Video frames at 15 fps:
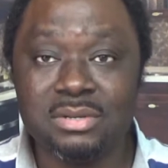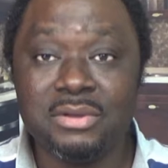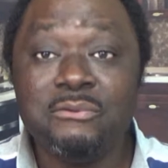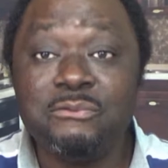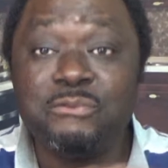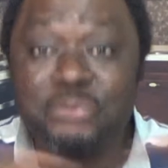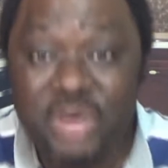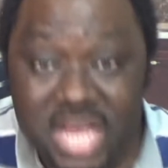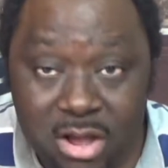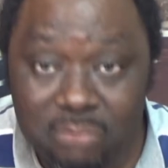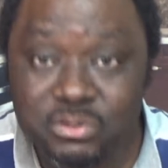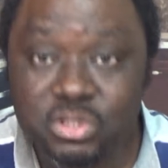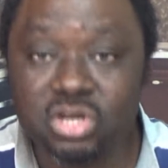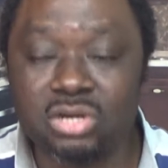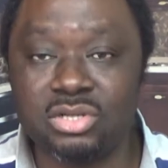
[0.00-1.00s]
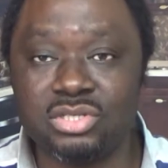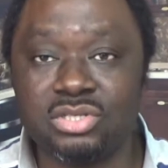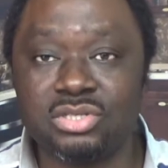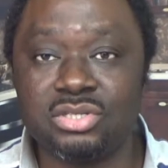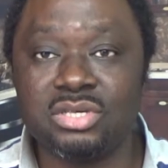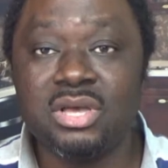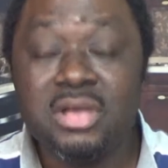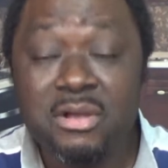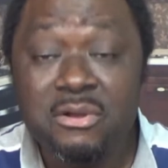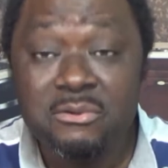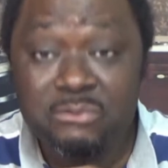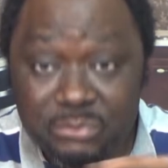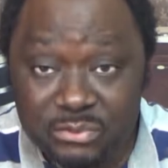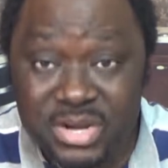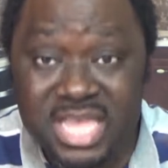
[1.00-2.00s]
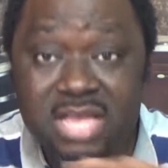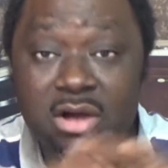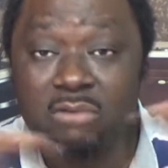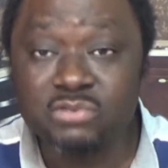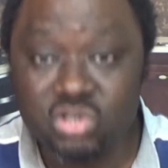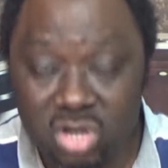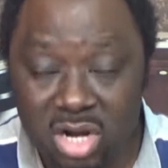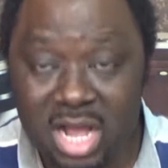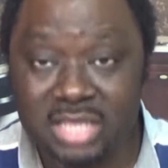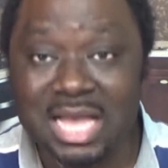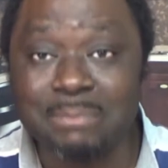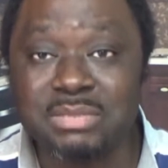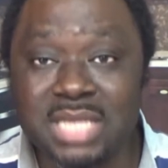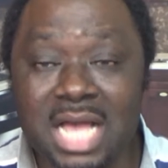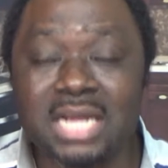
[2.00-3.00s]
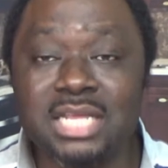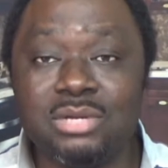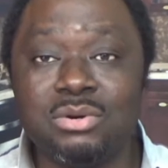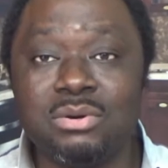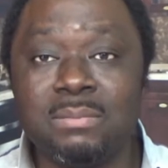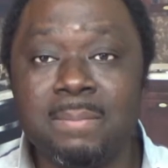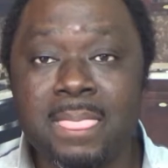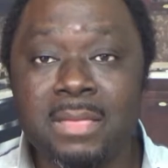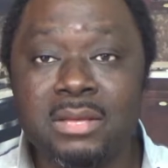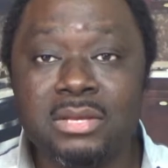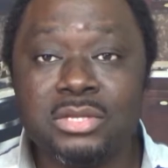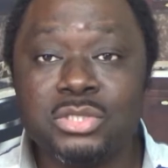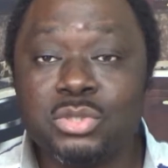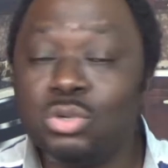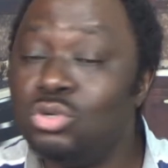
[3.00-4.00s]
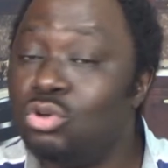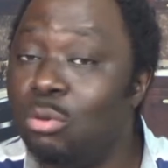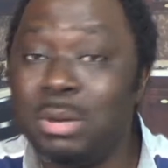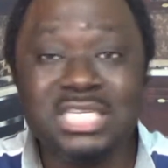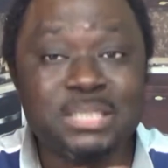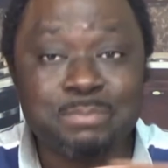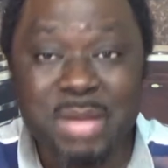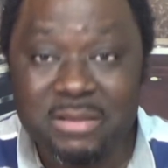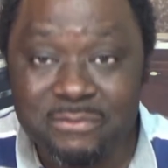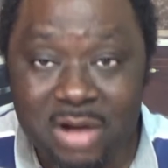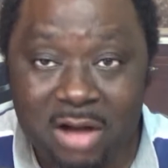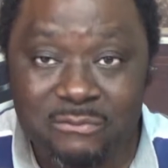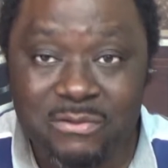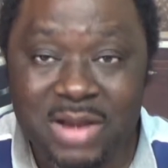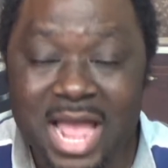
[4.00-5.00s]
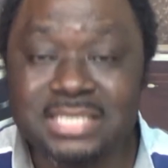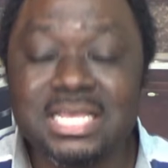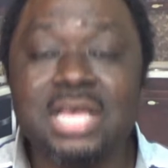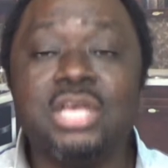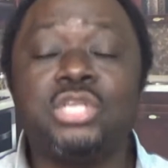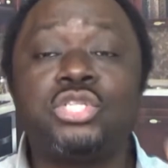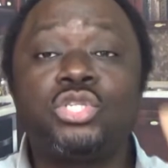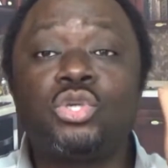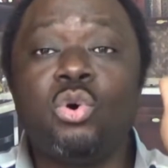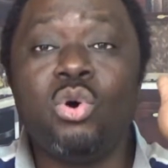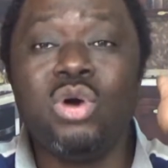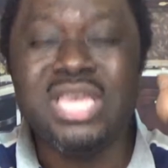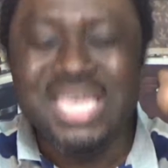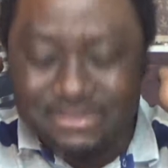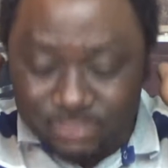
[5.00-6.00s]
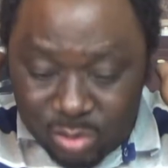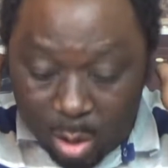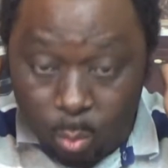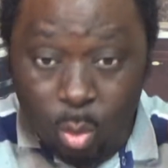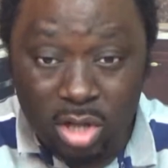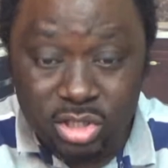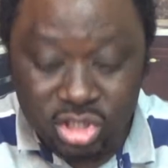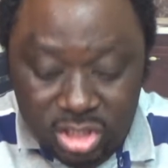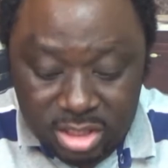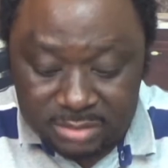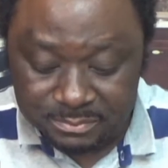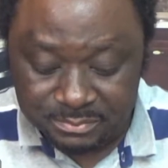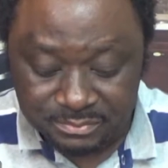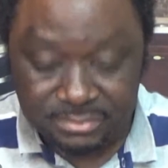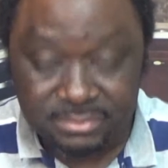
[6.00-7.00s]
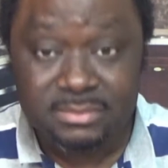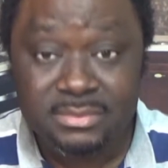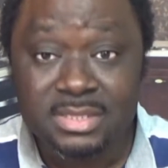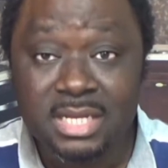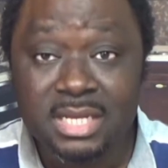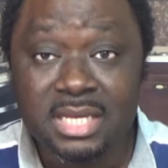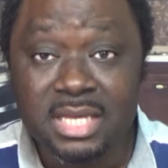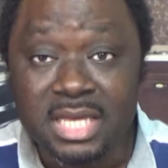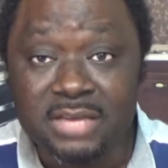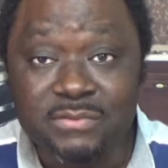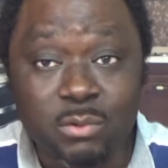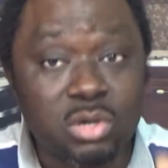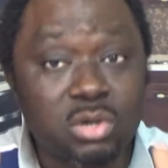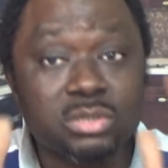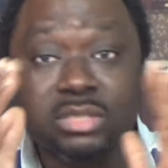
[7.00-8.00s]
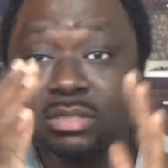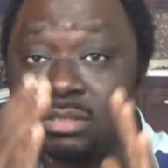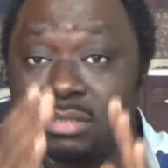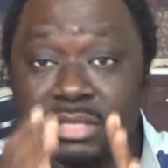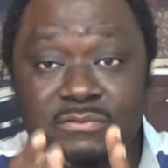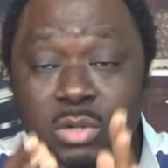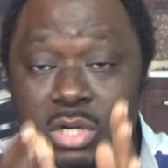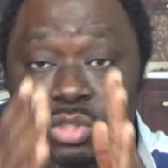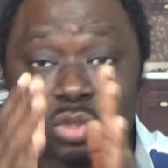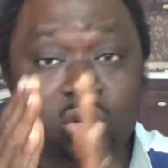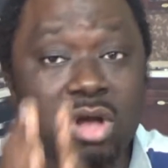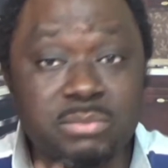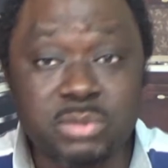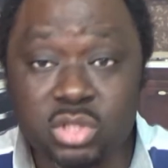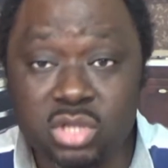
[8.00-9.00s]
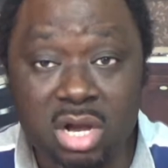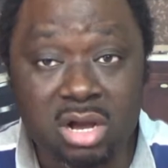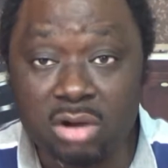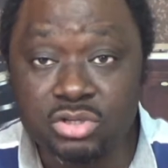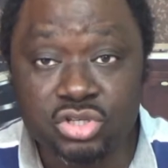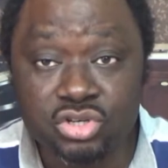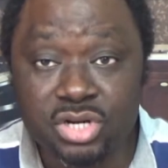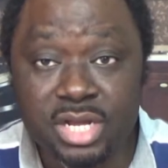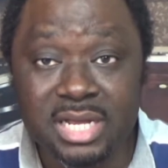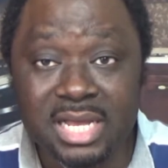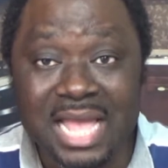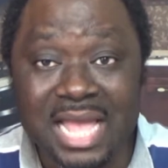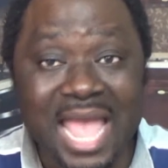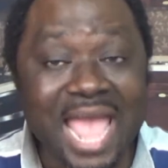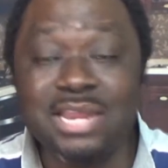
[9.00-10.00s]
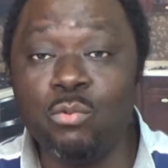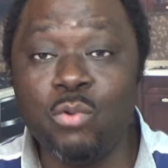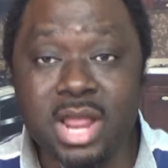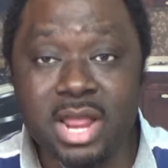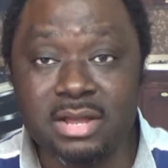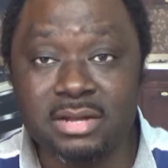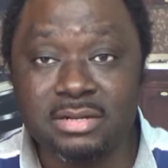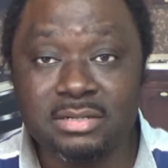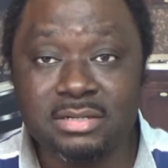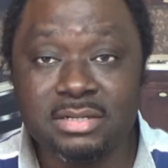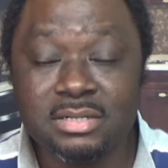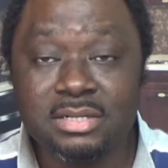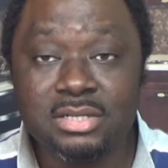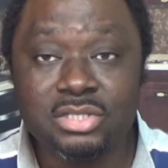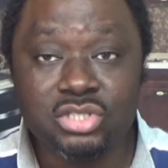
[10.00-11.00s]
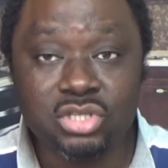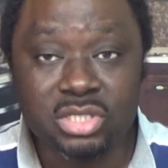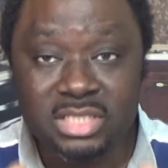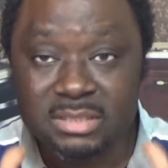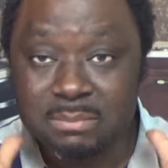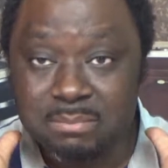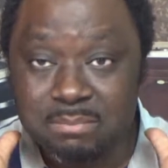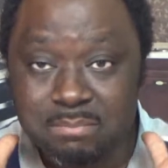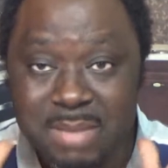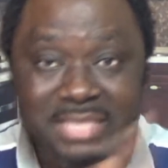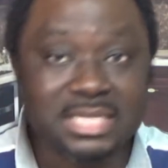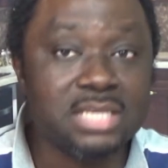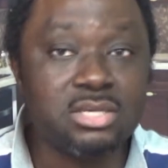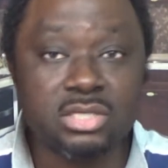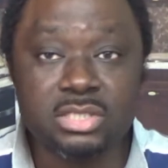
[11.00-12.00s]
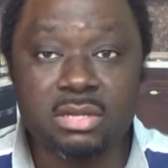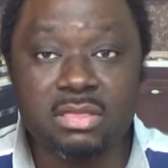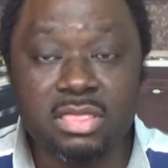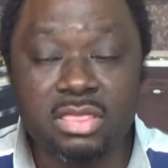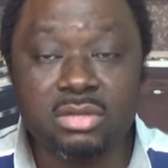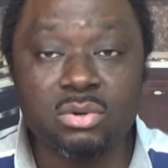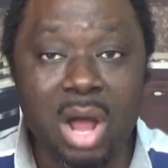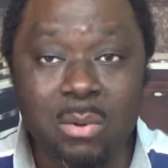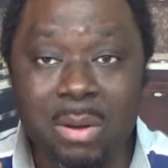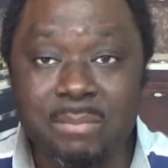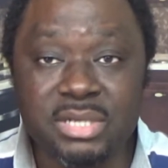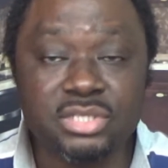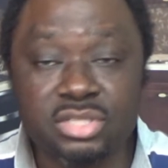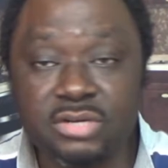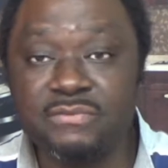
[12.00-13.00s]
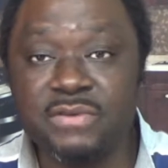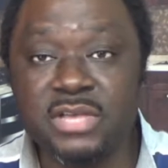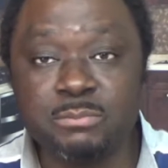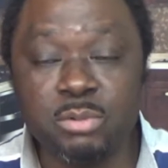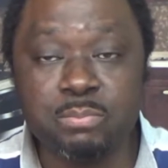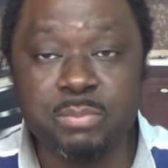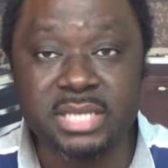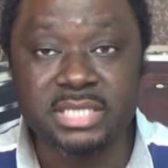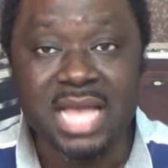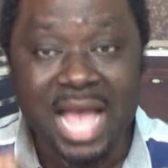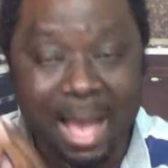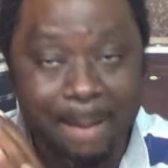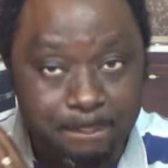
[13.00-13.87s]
Free of charge. Free of charge. I'm telling you. So nobody's paying for our flight. So if you're watching, if you want us to come to your country, anywhere, just message us through our ministry Facebook page.